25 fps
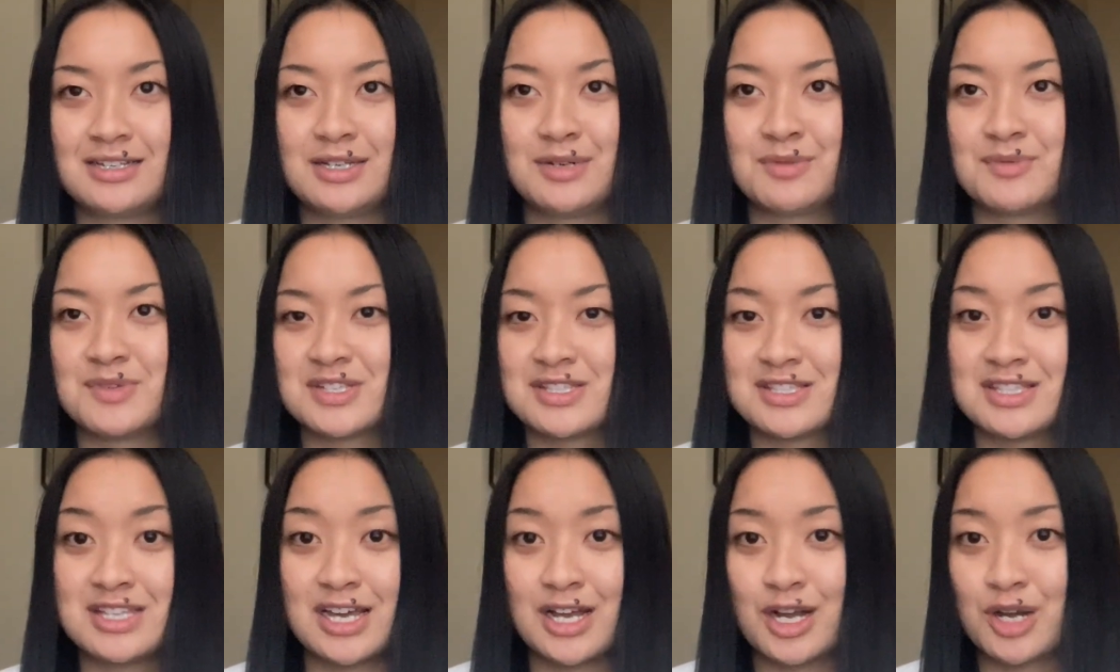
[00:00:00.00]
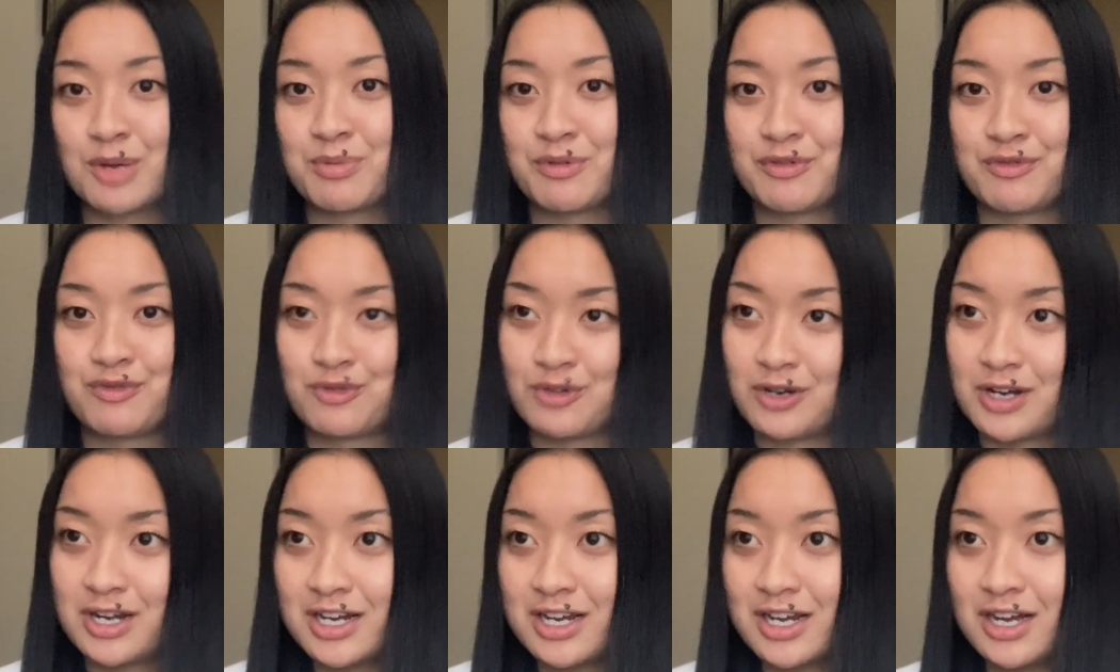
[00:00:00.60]
was there
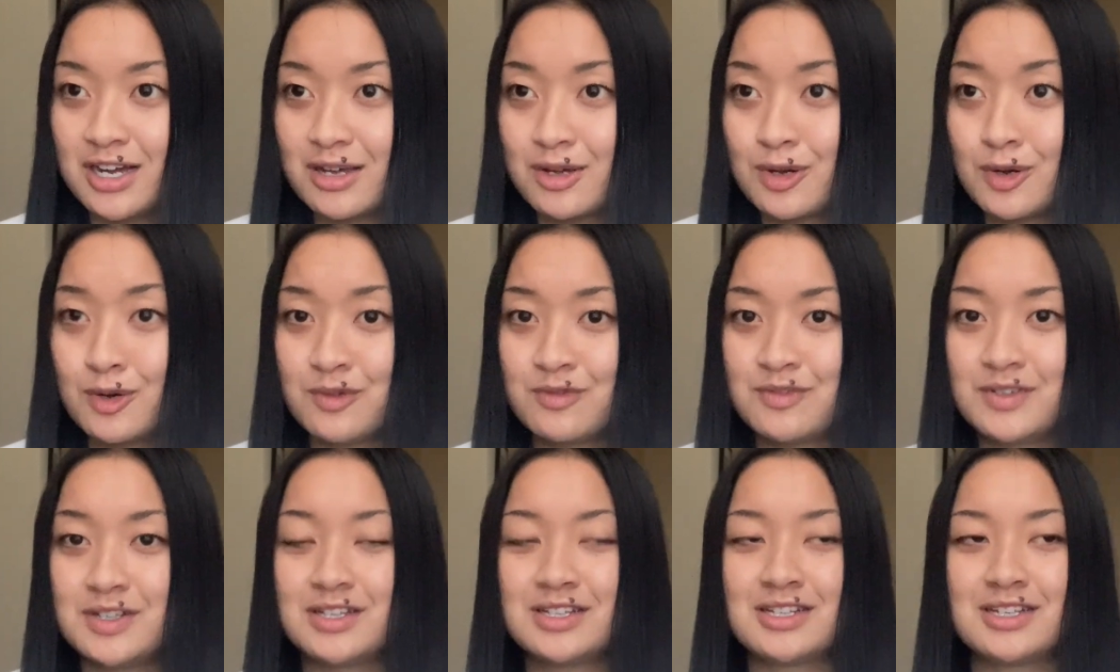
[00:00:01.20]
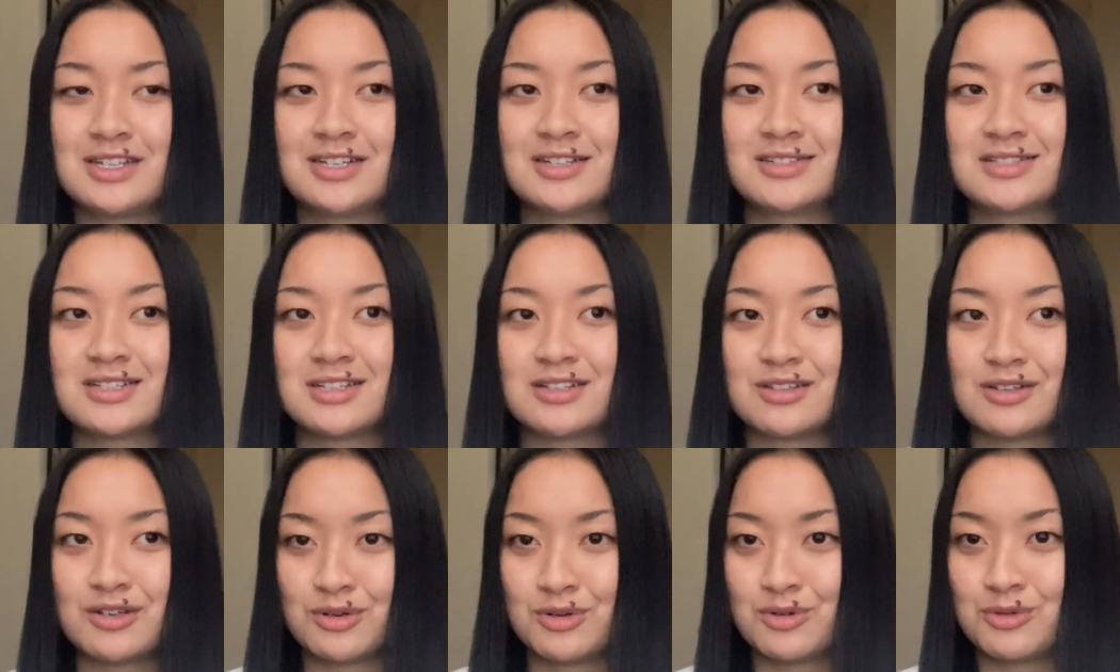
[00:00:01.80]
before I got COVID. It
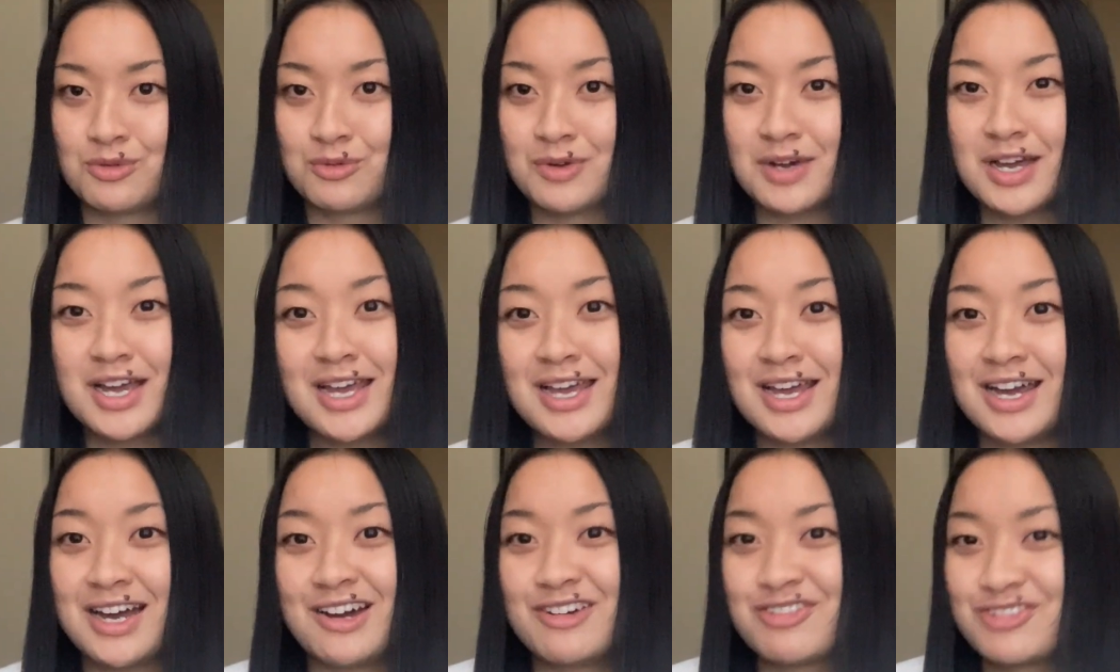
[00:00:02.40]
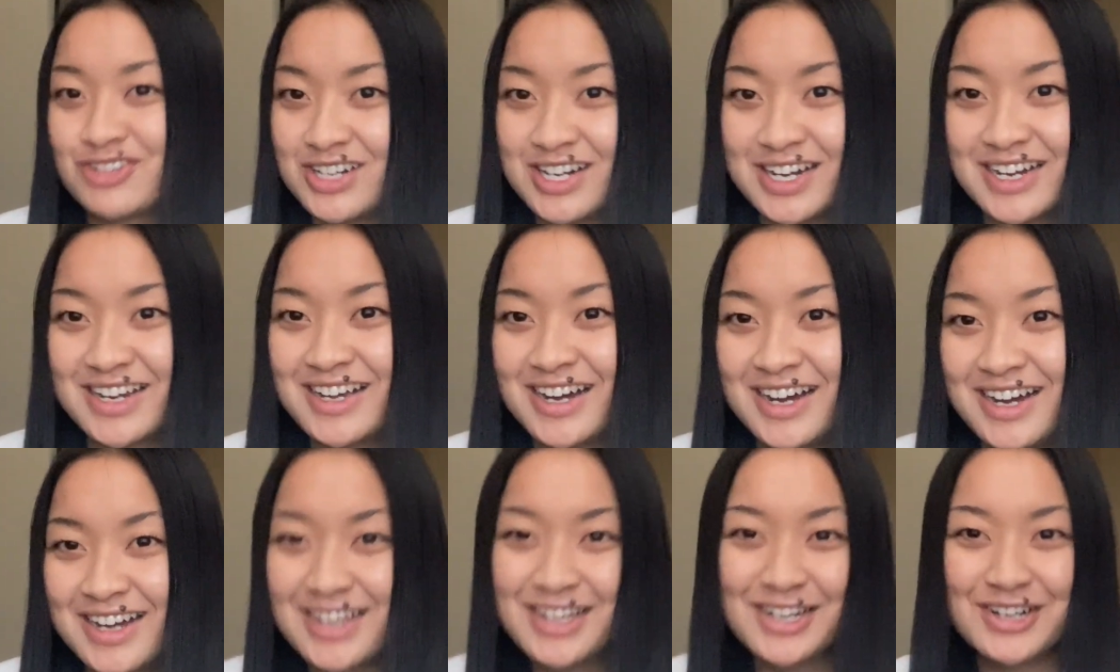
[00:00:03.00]
didn't go away after I
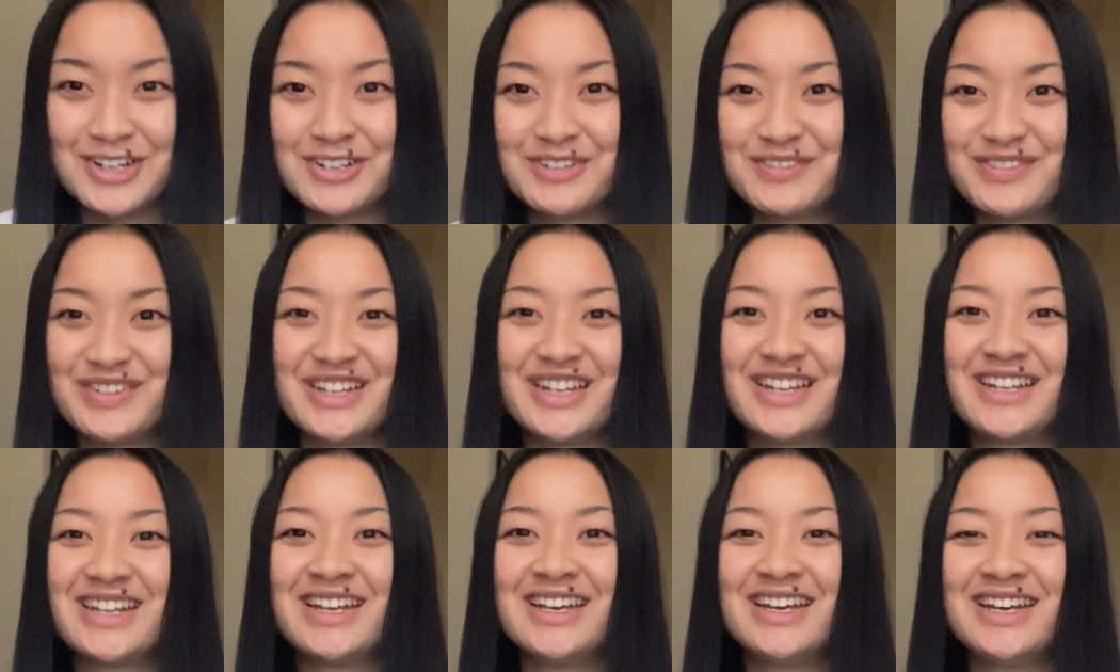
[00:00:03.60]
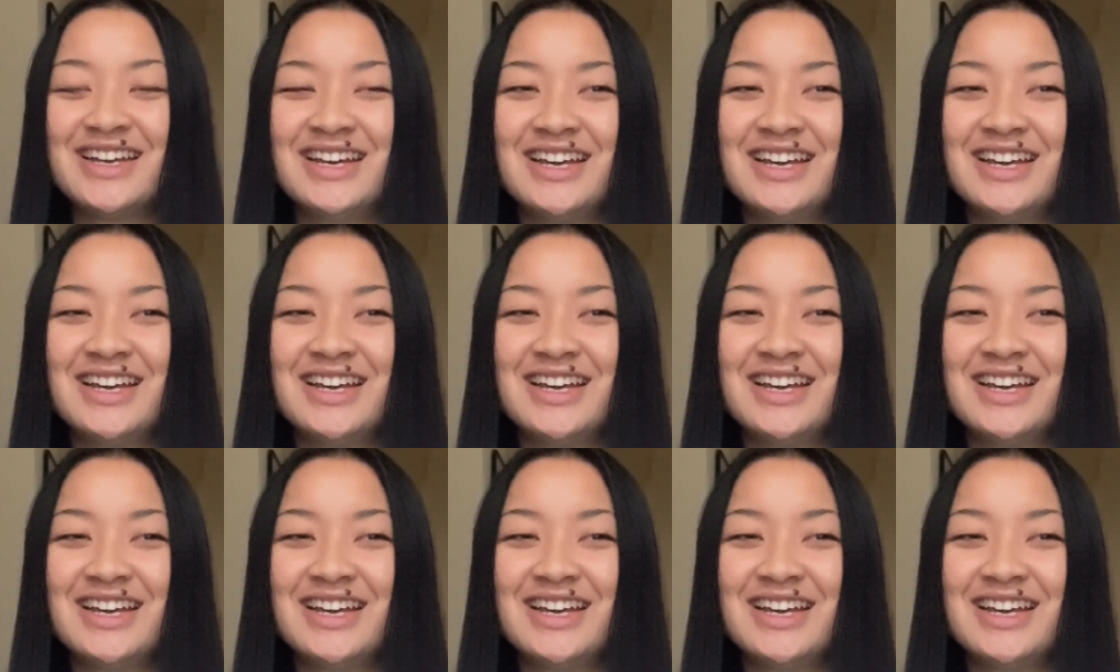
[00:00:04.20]
got COVID.